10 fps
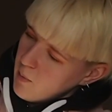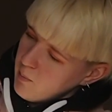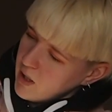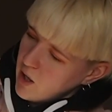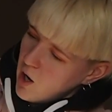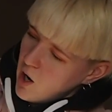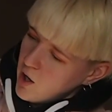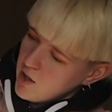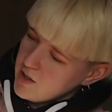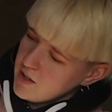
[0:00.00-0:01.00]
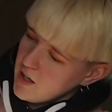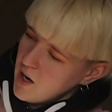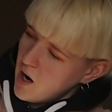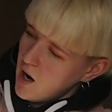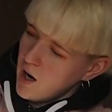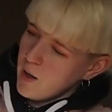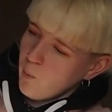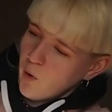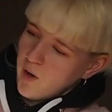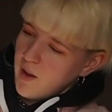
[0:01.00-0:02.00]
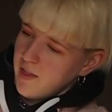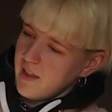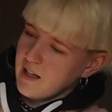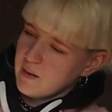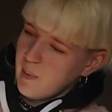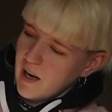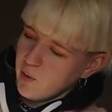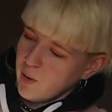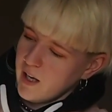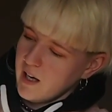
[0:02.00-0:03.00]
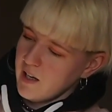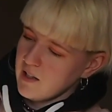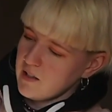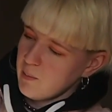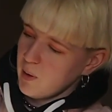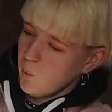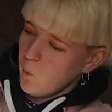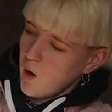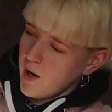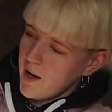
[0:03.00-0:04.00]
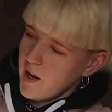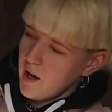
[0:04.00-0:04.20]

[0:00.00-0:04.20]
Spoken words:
because I want this panel here to be one